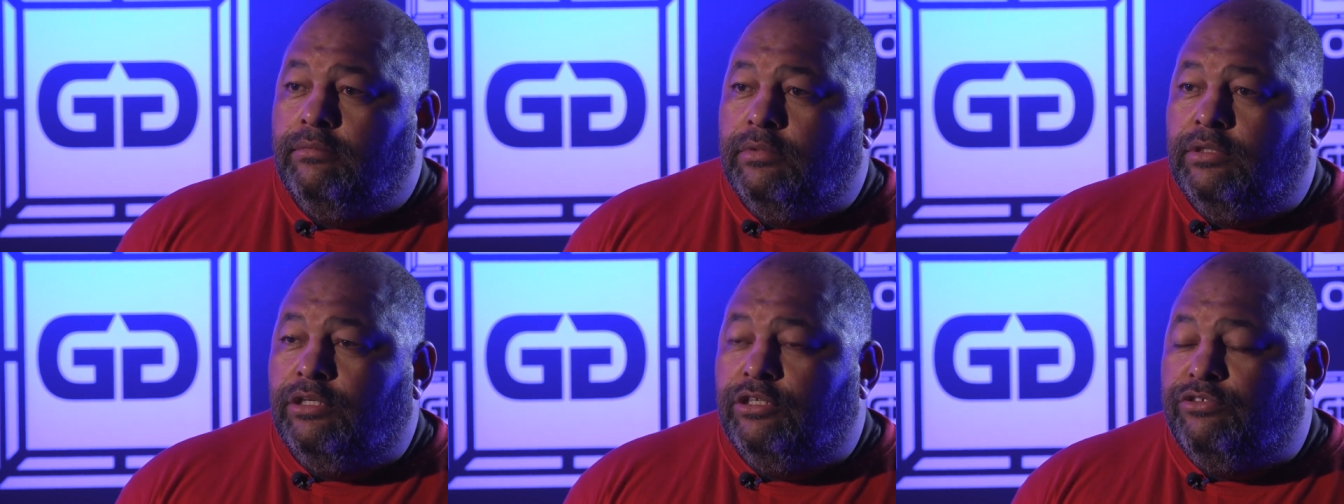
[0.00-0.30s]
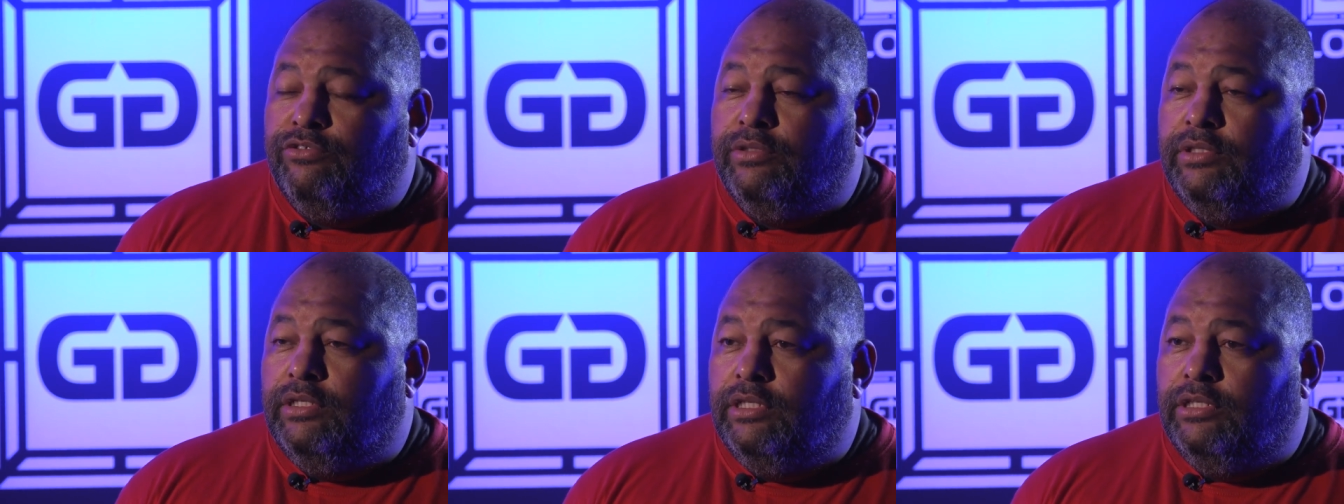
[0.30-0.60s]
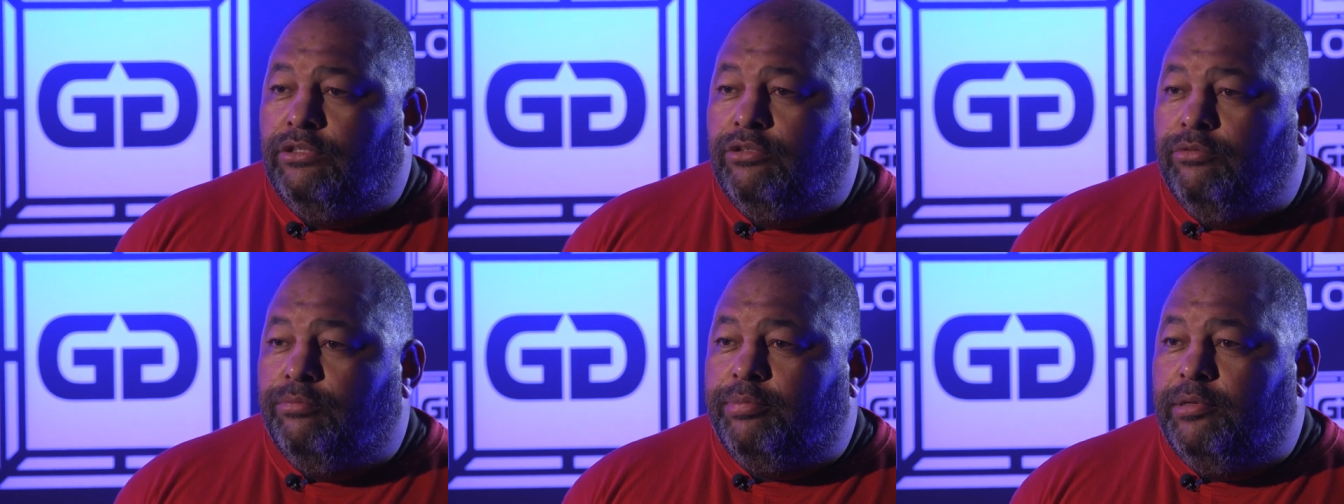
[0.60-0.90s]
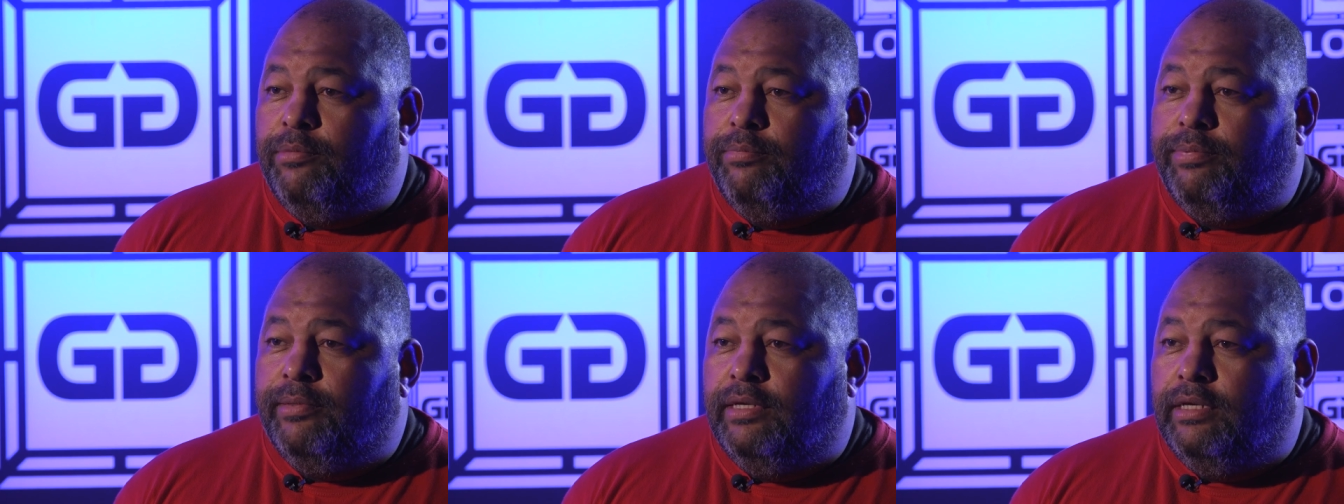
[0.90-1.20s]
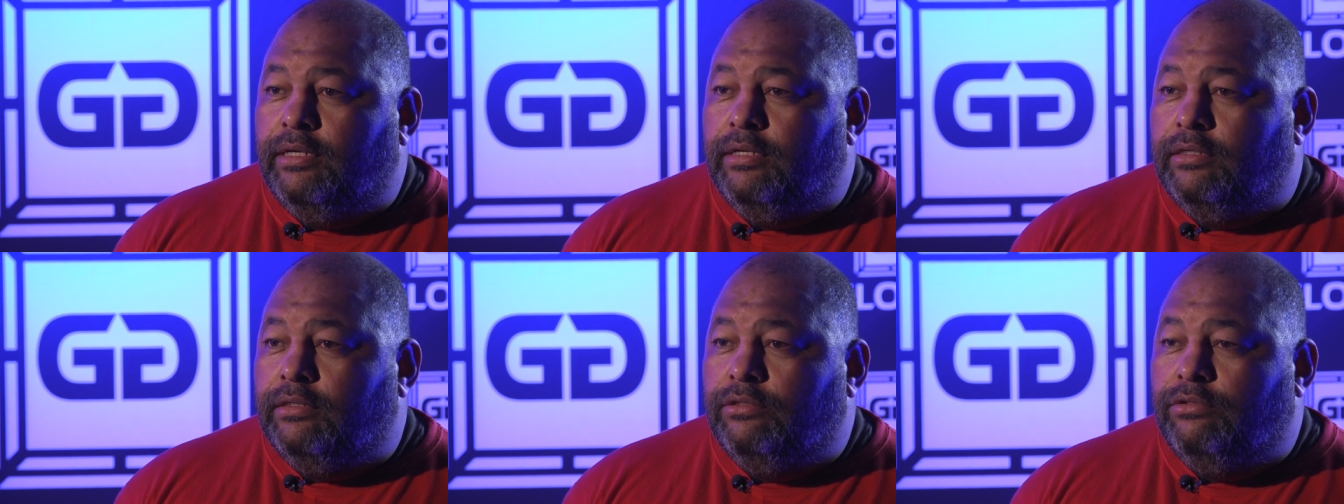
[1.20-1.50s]
Because we need to
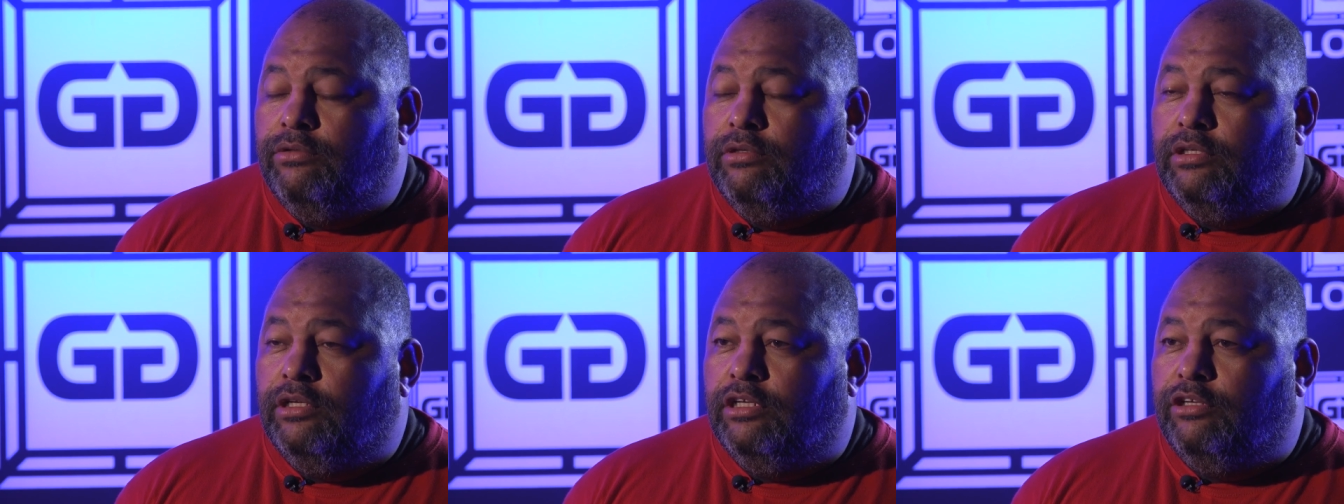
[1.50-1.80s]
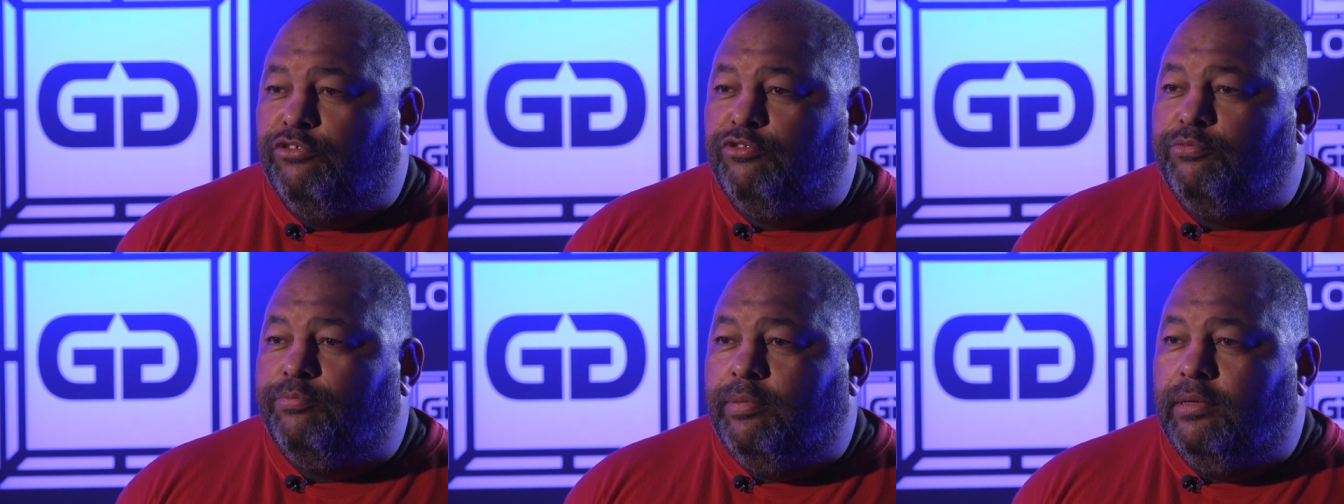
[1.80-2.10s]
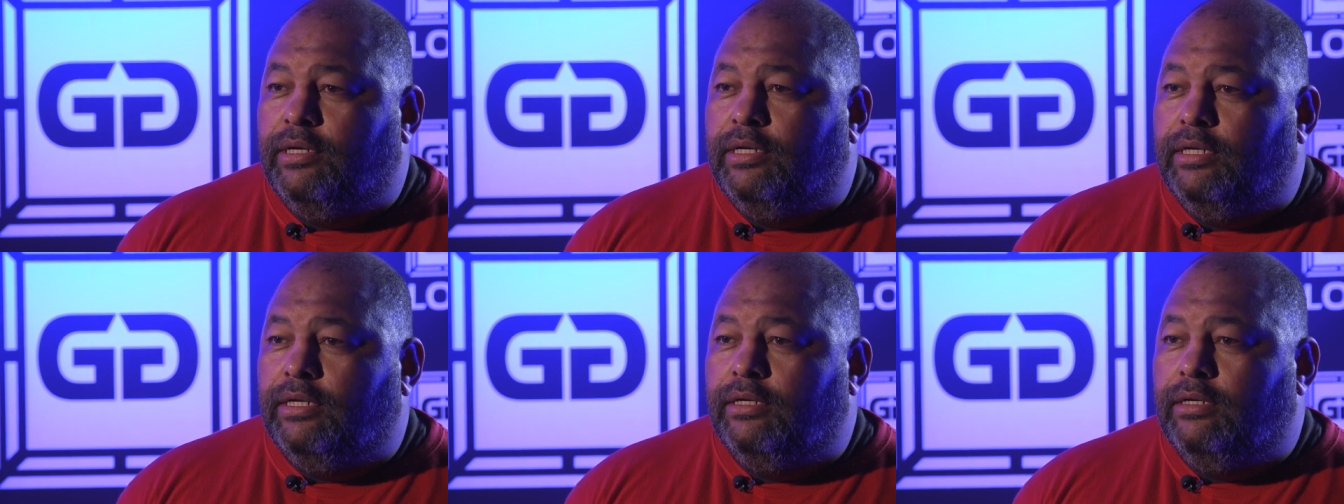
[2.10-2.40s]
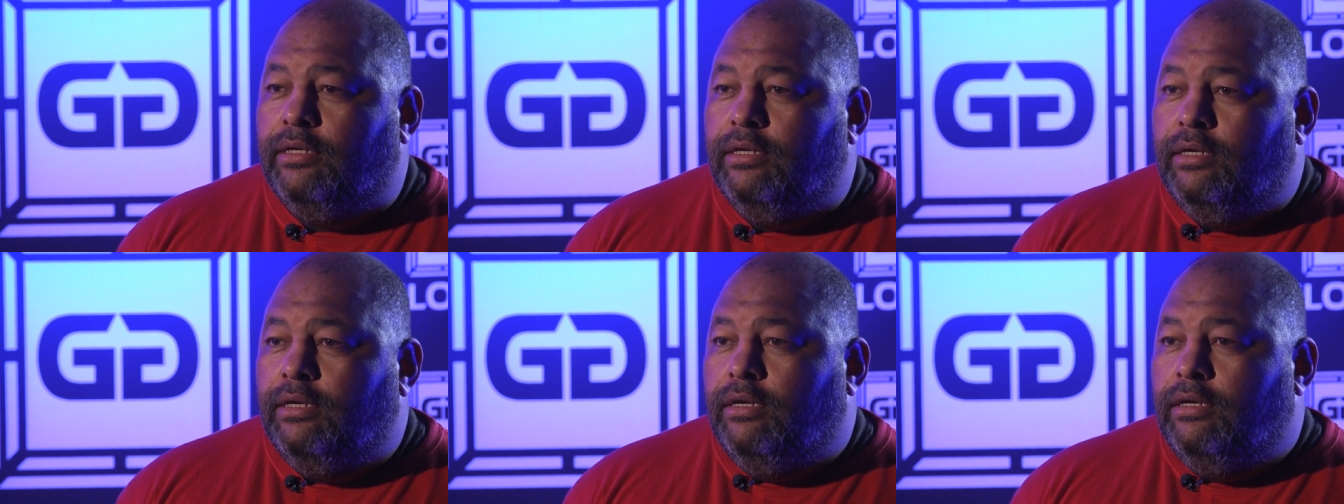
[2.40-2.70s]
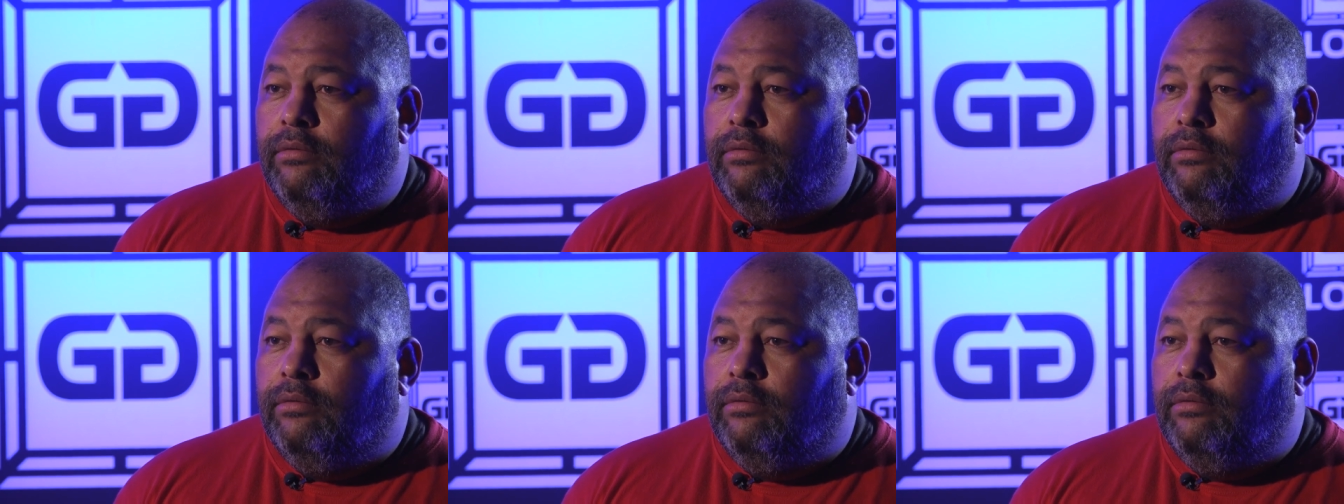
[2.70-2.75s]
prepare, do a lot of sparring.